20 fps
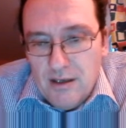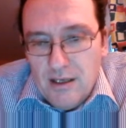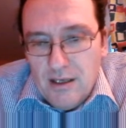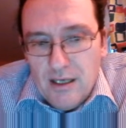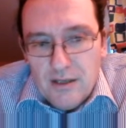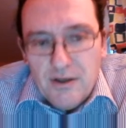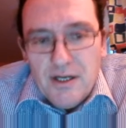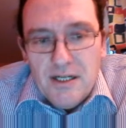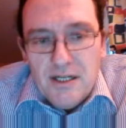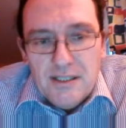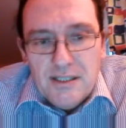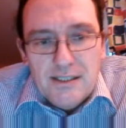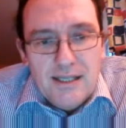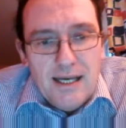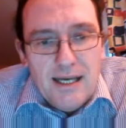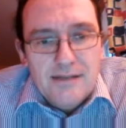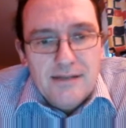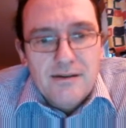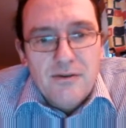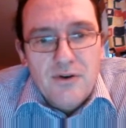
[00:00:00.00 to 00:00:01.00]

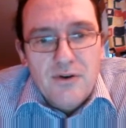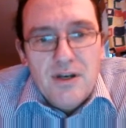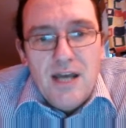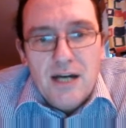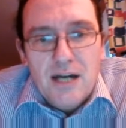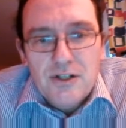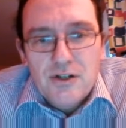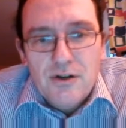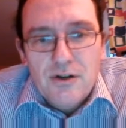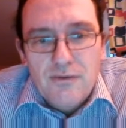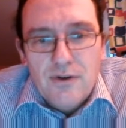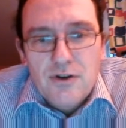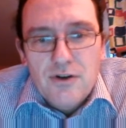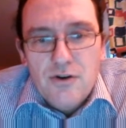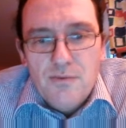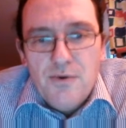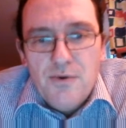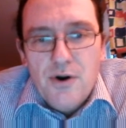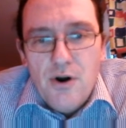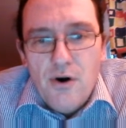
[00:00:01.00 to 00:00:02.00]
criticized the reduction of
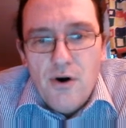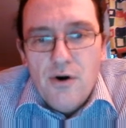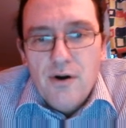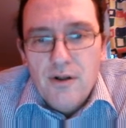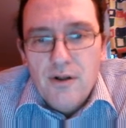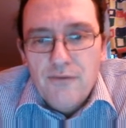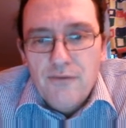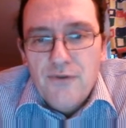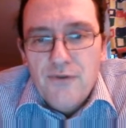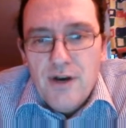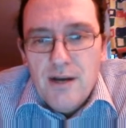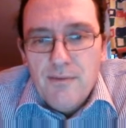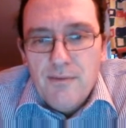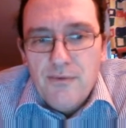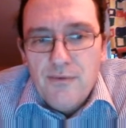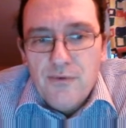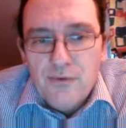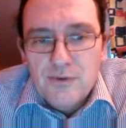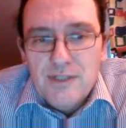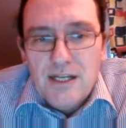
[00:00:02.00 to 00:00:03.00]
entrepreneurial freedom
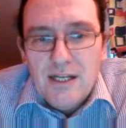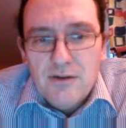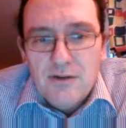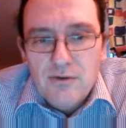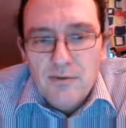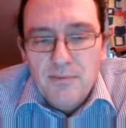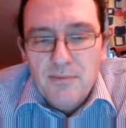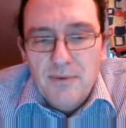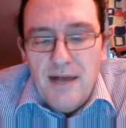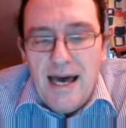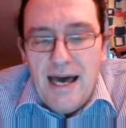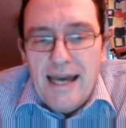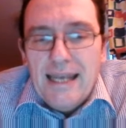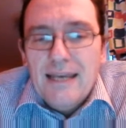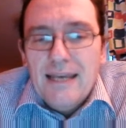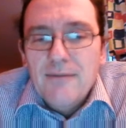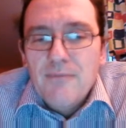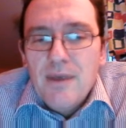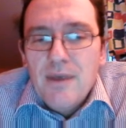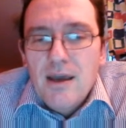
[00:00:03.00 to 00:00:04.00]
through central
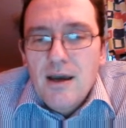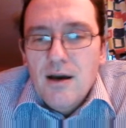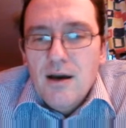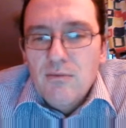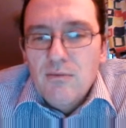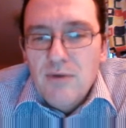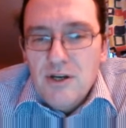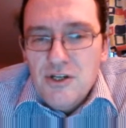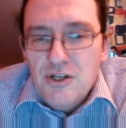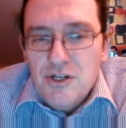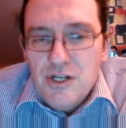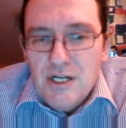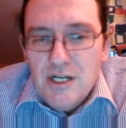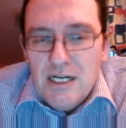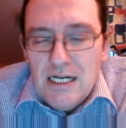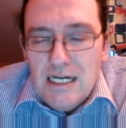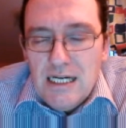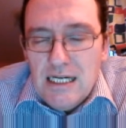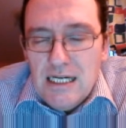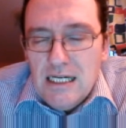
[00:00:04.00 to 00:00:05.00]
planning, which,
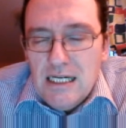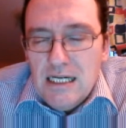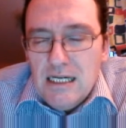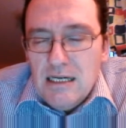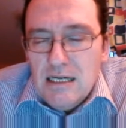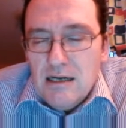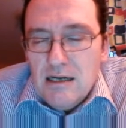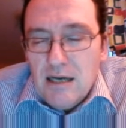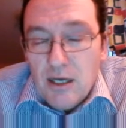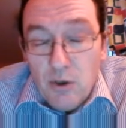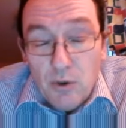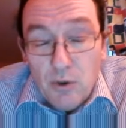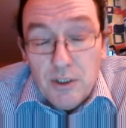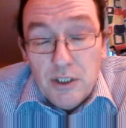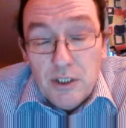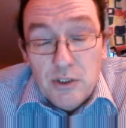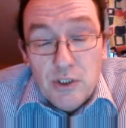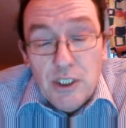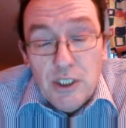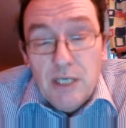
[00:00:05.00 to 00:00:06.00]

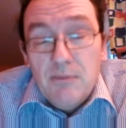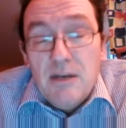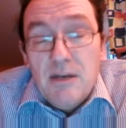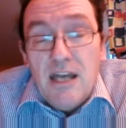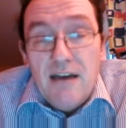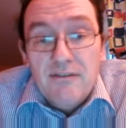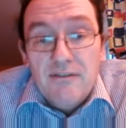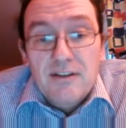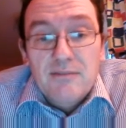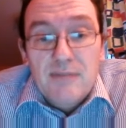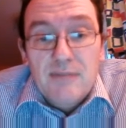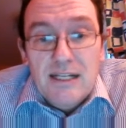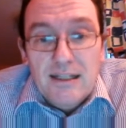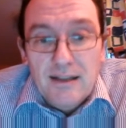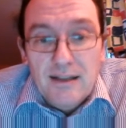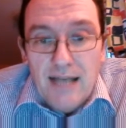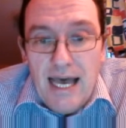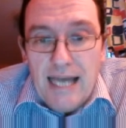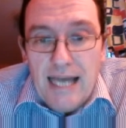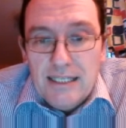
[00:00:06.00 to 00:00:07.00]
according to him, inevitably
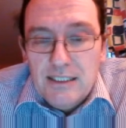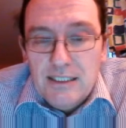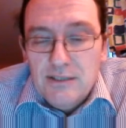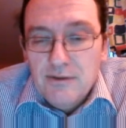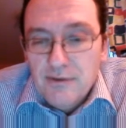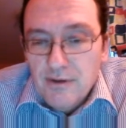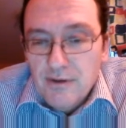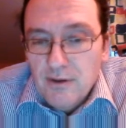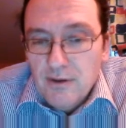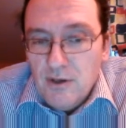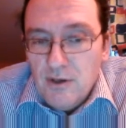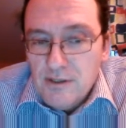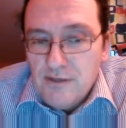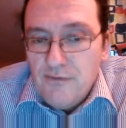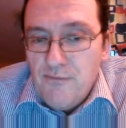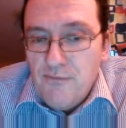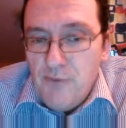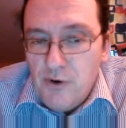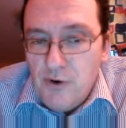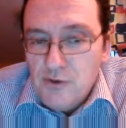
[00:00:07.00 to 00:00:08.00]
led to the loss
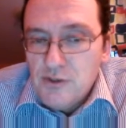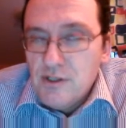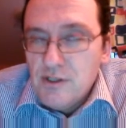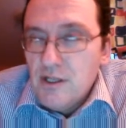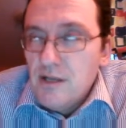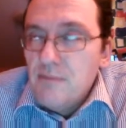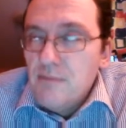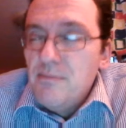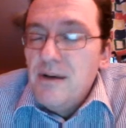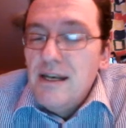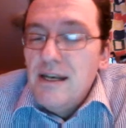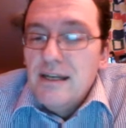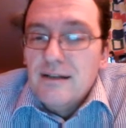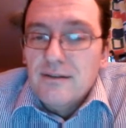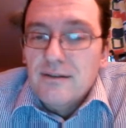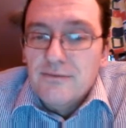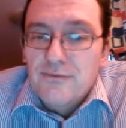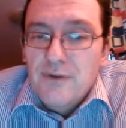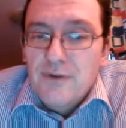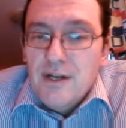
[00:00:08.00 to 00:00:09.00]
of personal and
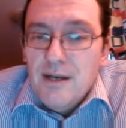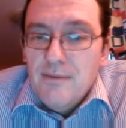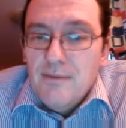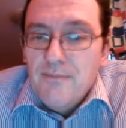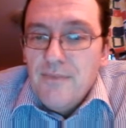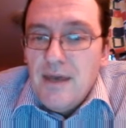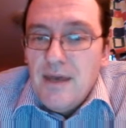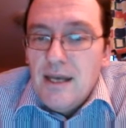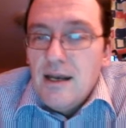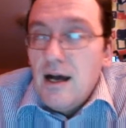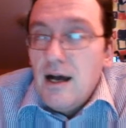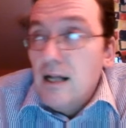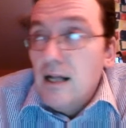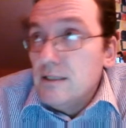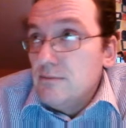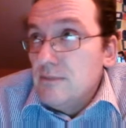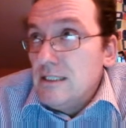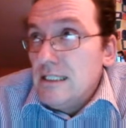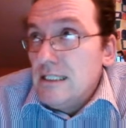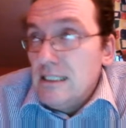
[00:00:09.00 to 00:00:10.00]
political freedom and
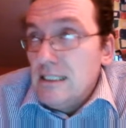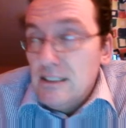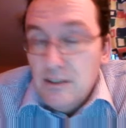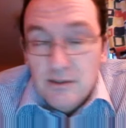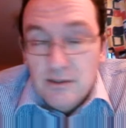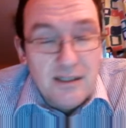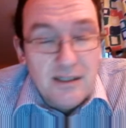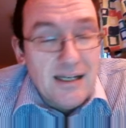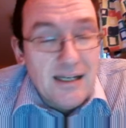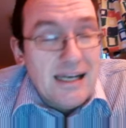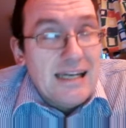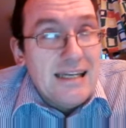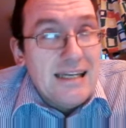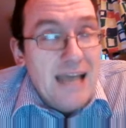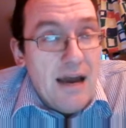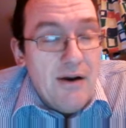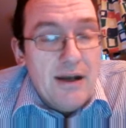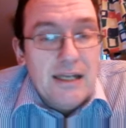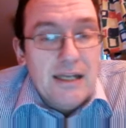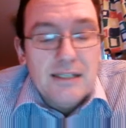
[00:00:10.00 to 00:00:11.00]
ultimately to
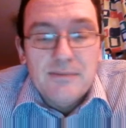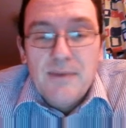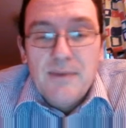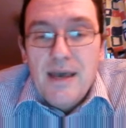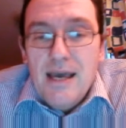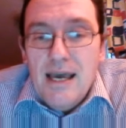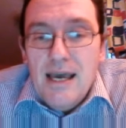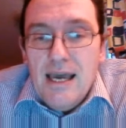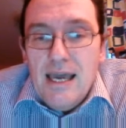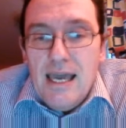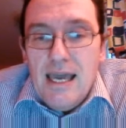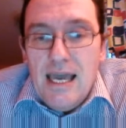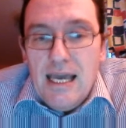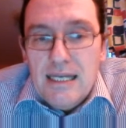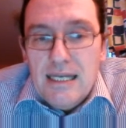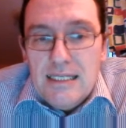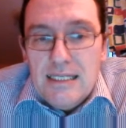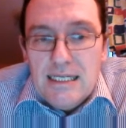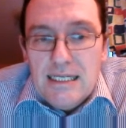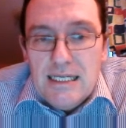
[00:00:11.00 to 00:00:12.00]
totalitarianism.
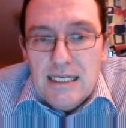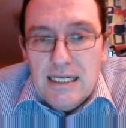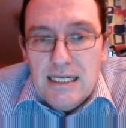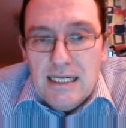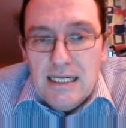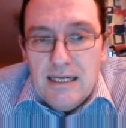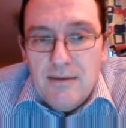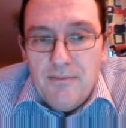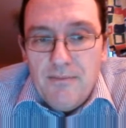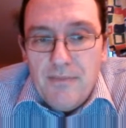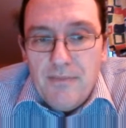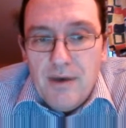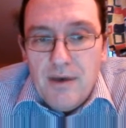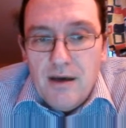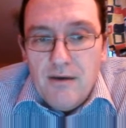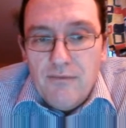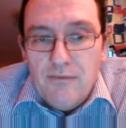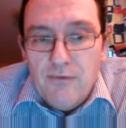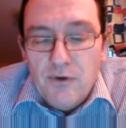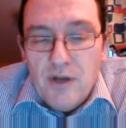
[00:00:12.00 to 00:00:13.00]
And
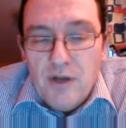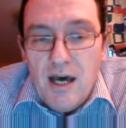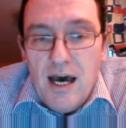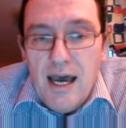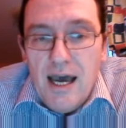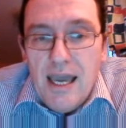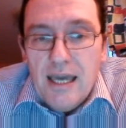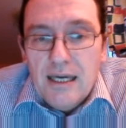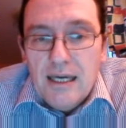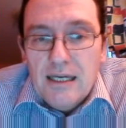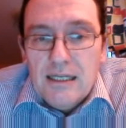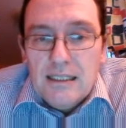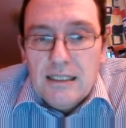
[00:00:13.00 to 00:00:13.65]
von Hayek